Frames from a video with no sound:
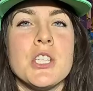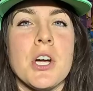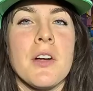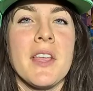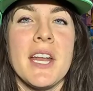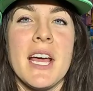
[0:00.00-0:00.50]

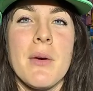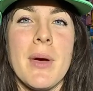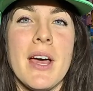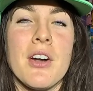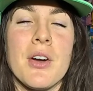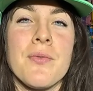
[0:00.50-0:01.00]
Charlie and I
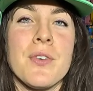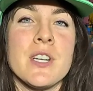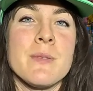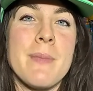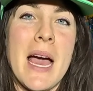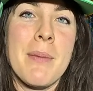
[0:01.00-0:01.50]
went on our
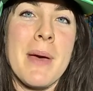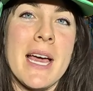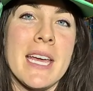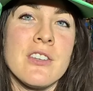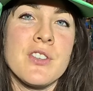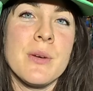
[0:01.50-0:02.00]
first
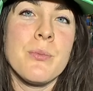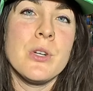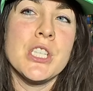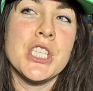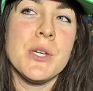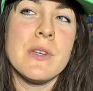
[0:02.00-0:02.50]
backpacking trip
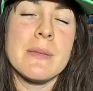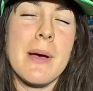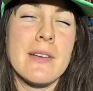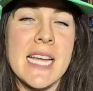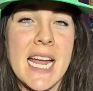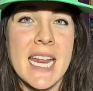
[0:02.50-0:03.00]
when she was
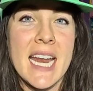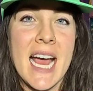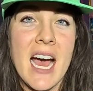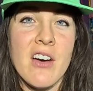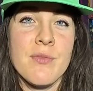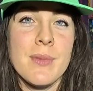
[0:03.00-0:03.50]
about
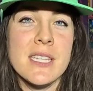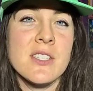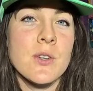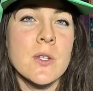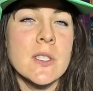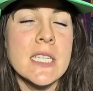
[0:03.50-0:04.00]
10.5
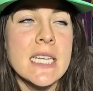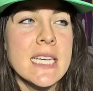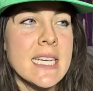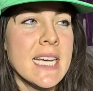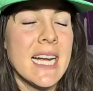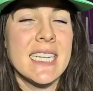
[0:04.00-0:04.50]
months old.
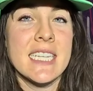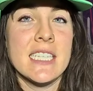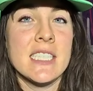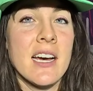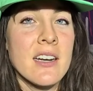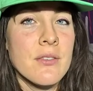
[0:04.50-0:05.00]
I did
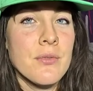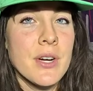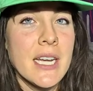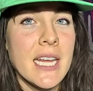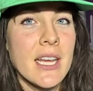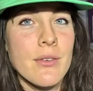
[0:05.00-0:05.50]
a ton of
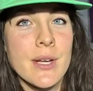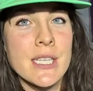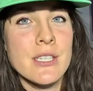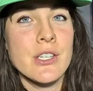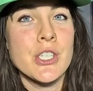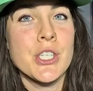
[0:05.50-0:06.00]
reading and
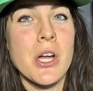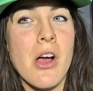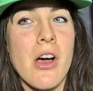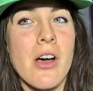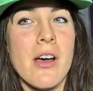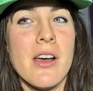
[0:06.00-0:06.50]
research
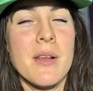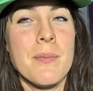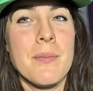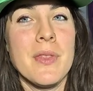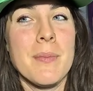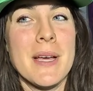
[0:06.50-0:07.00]

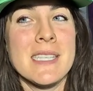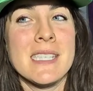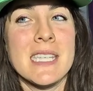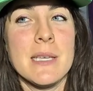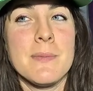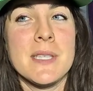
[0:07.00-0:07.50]
on the
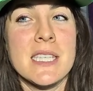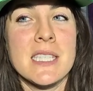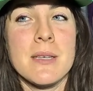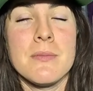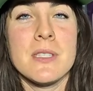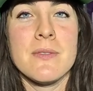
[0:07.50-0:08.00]
best sleep
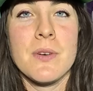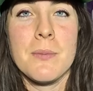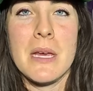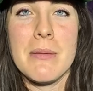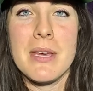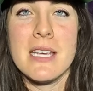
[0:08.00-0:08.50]
systems for
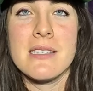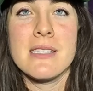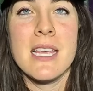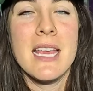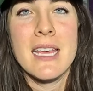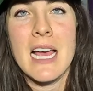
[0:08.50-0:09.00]

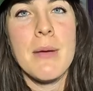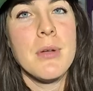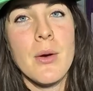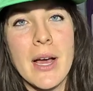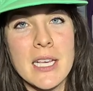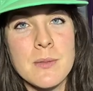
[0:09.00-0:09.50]
babies.
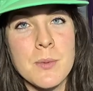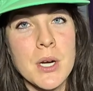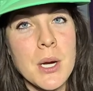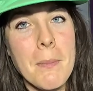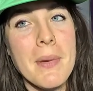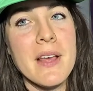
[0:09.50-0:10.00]
I'm no
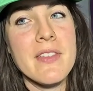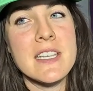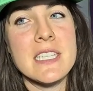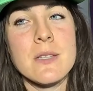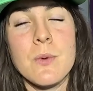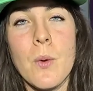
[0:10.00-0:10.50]
expert, but
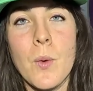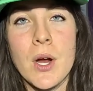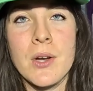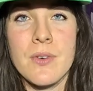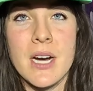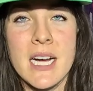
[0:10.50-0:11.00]
this is what
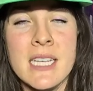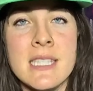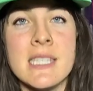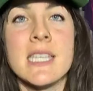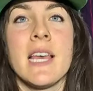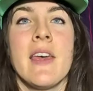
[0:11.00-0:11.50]
worked for
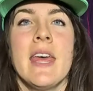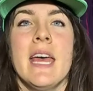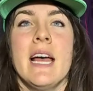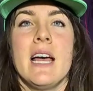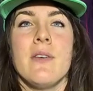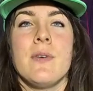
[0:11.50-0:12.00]
us.
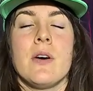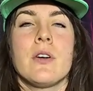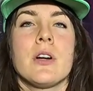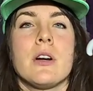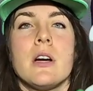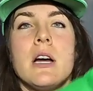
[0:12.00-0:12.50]
I
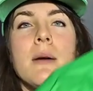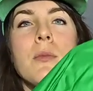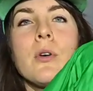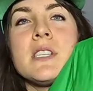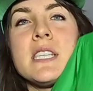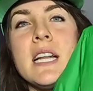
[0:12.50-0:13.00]
found her a
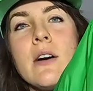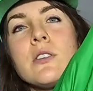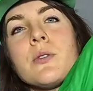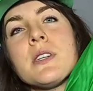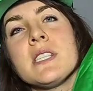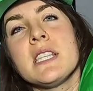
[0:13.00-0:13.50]
Morrison
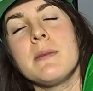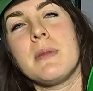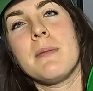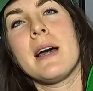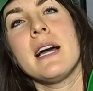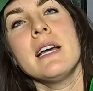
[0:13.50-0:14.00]
outdoor
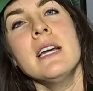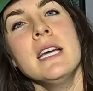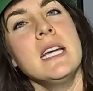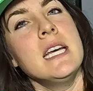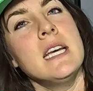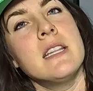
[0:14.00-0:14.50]
sleeping bag.
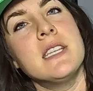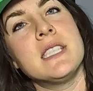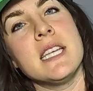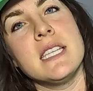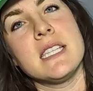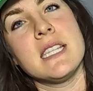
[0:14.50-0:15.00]

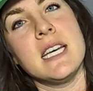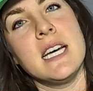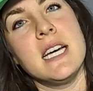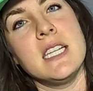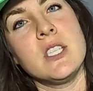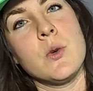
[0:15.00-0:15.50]
This is the